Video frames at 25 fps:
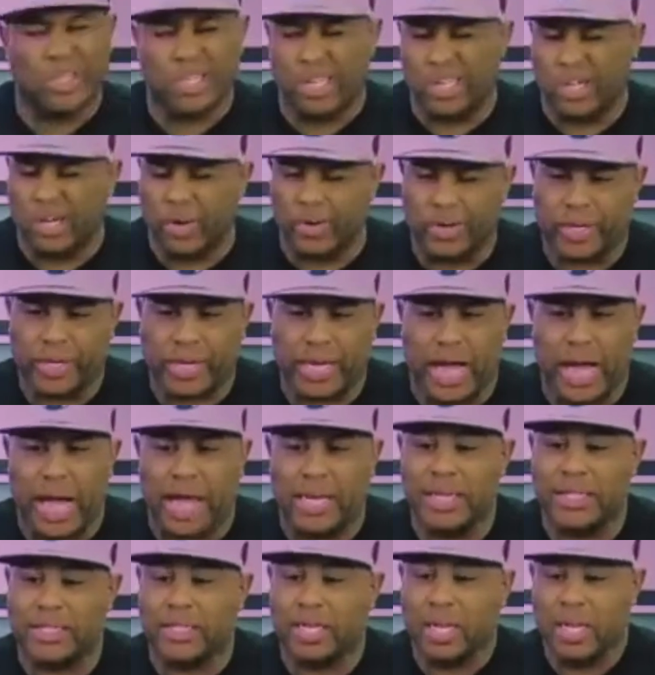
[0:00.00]
couldn't go to
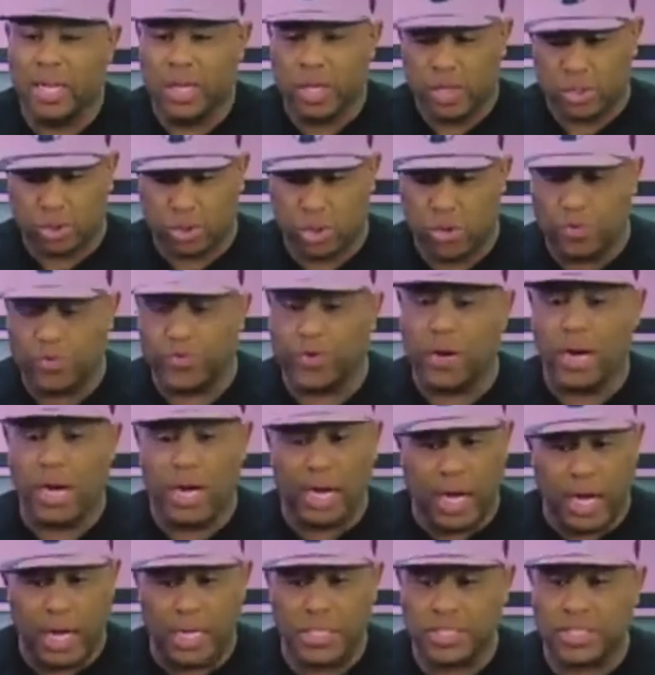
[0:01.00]
college. So for
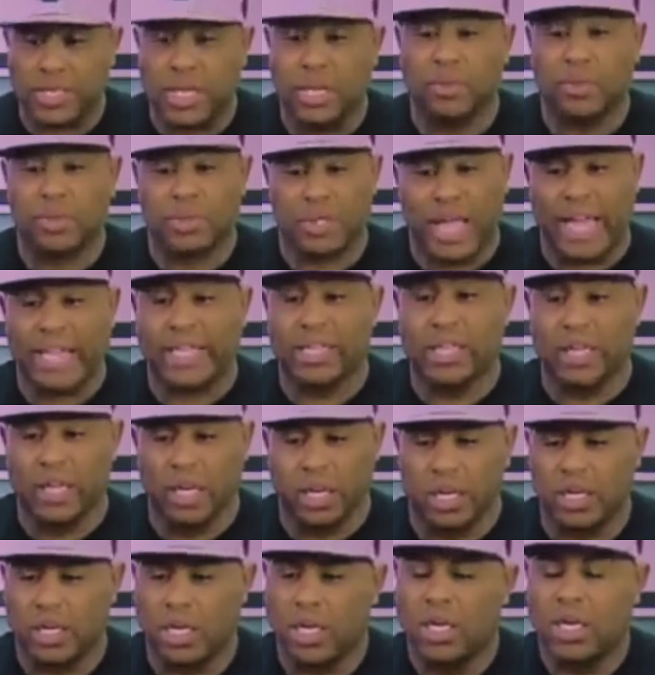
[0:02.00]
us, it was like,
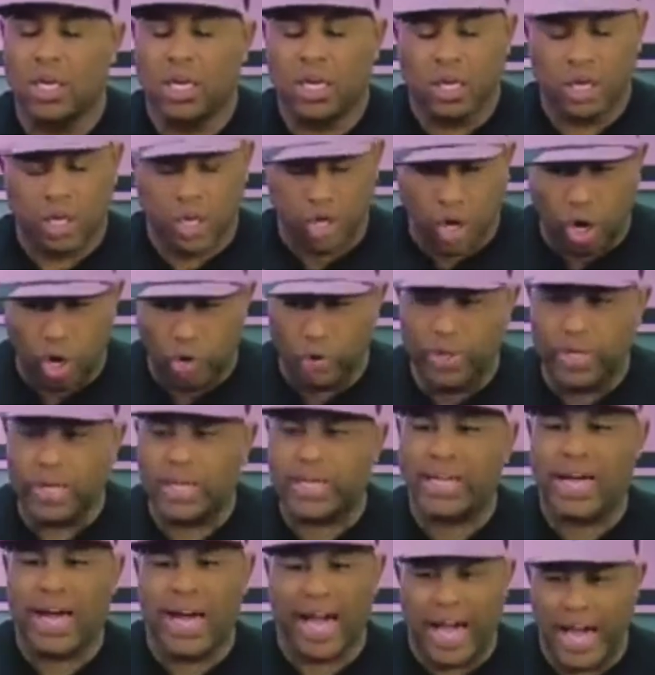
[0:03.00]
look, go to
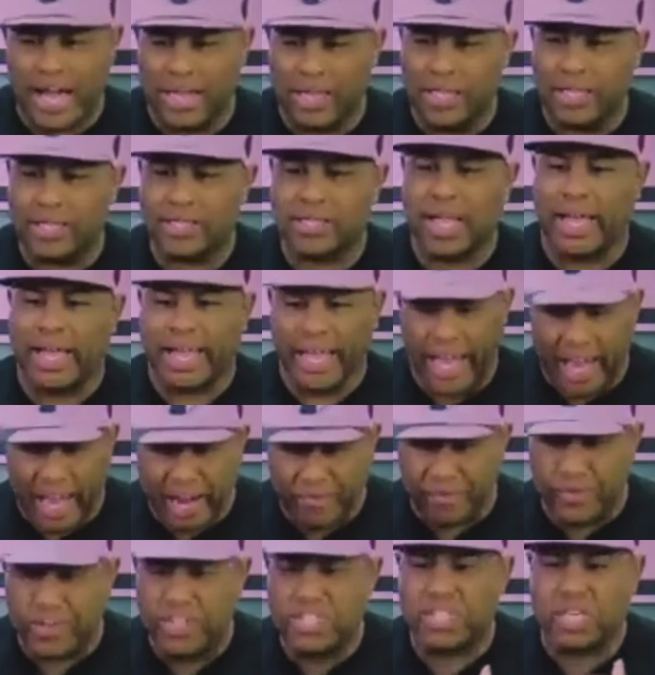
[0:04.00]
college. Like,
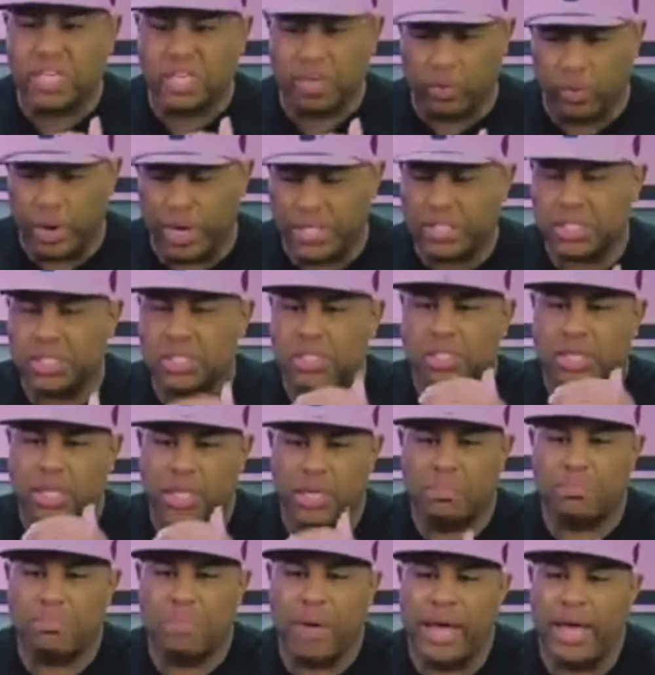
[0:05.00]
every generation should
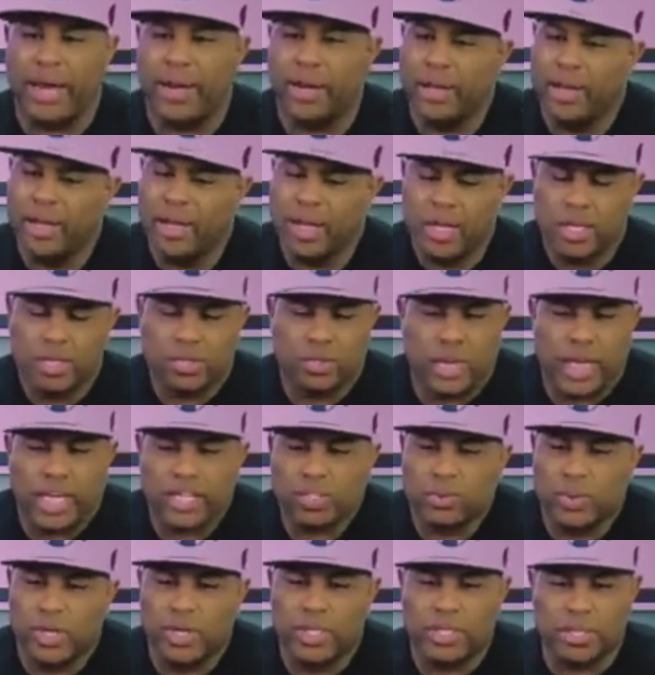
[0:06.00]
get better. So
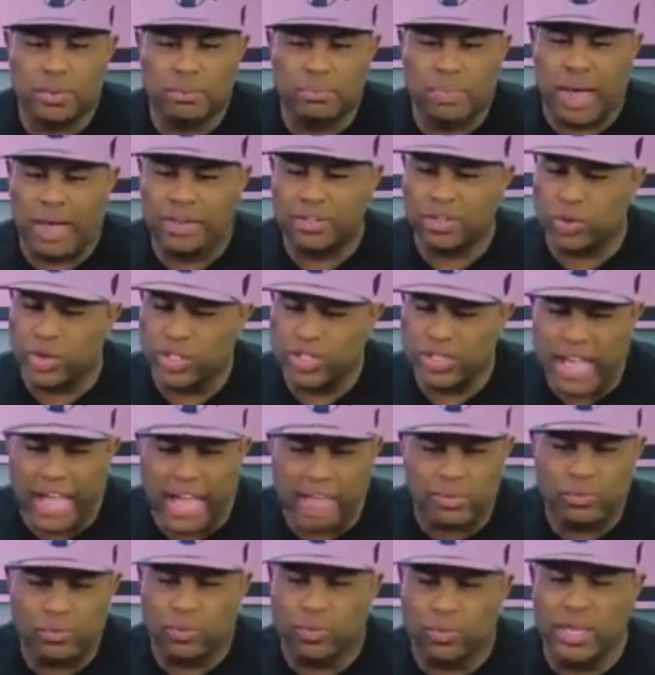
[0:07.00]
that's what it's about. So it's
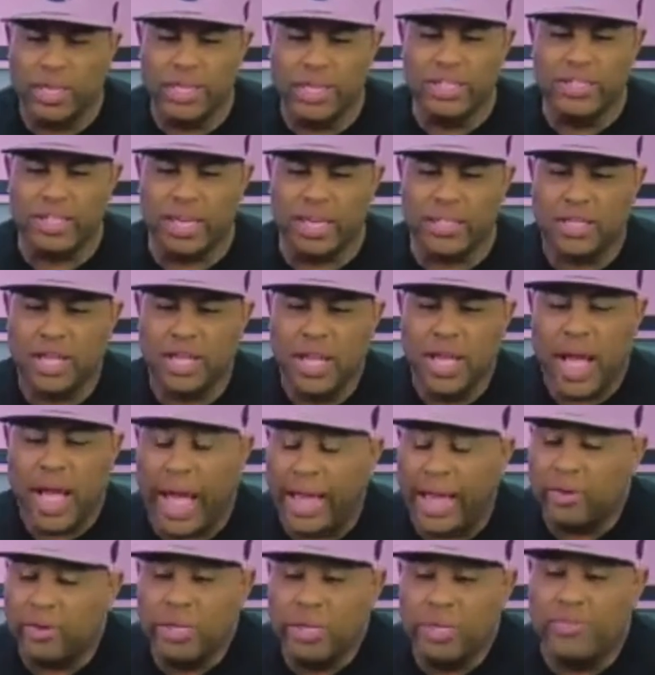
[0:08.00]
not really just,
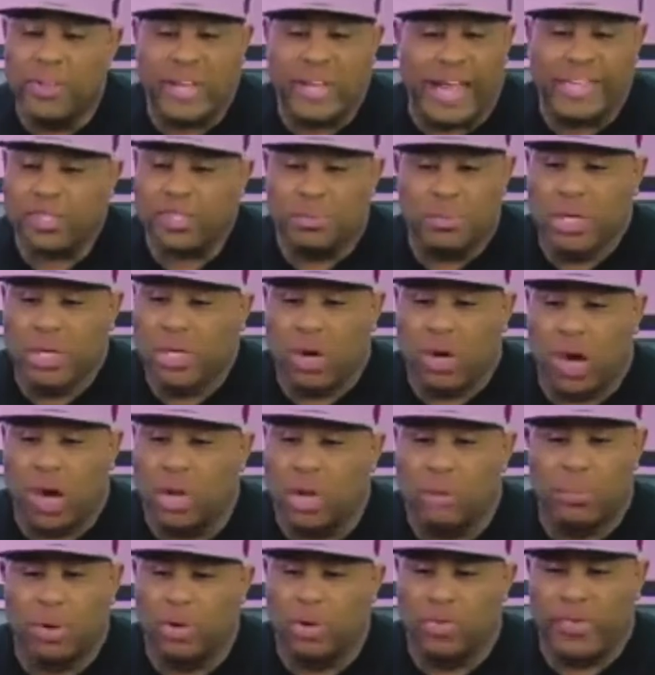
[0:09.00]
I don't even like to be
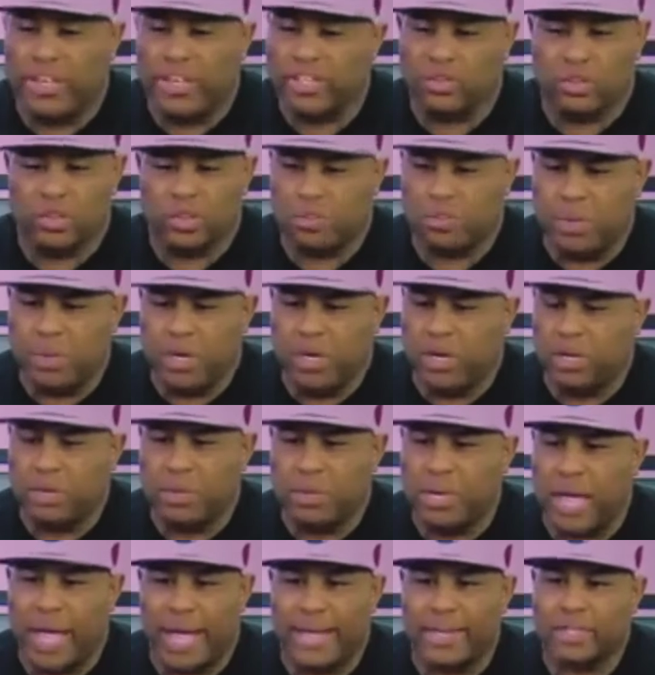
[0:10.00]
called a motivational speaker, to
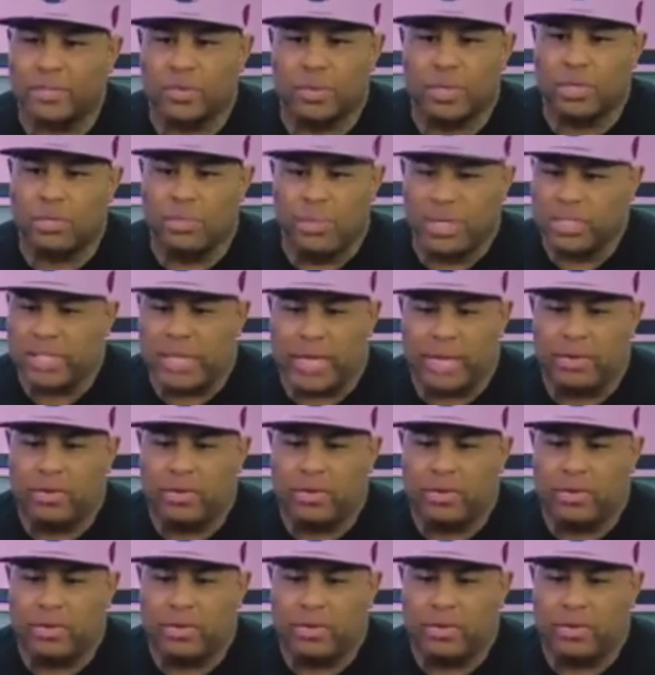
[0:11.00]
be honest with you, because I